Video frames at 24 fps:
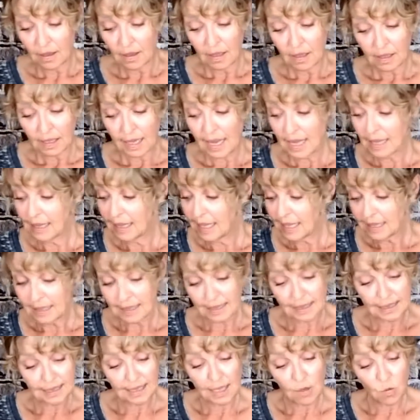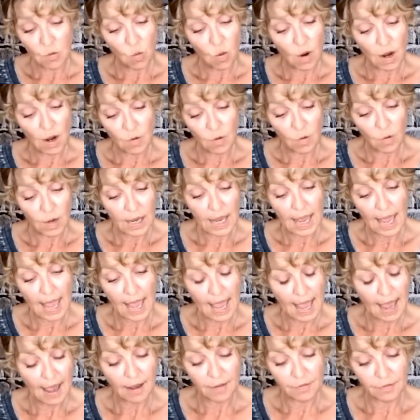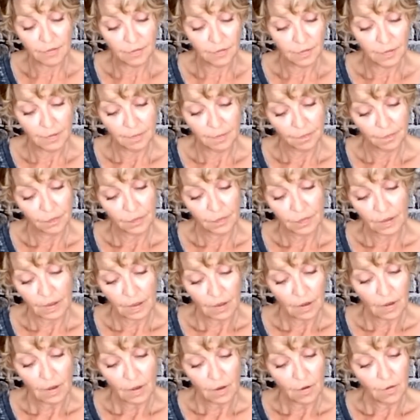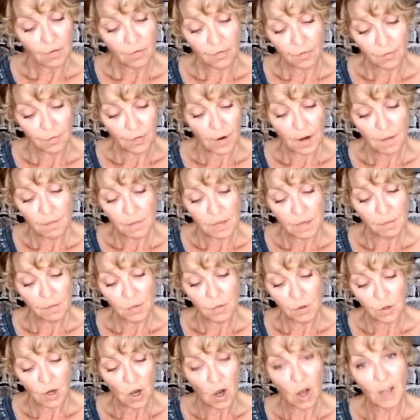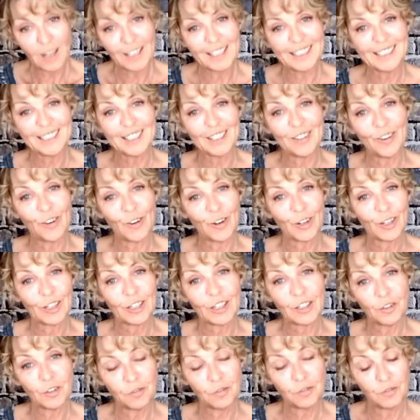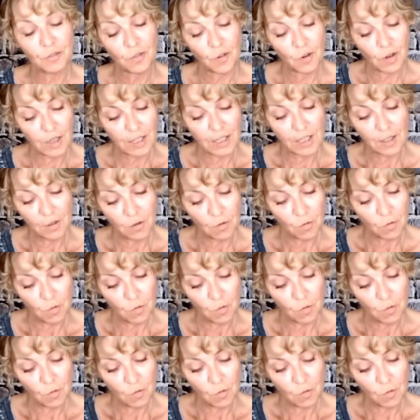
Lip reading: Okay, let's see what we have from the Moonology Oracle for you.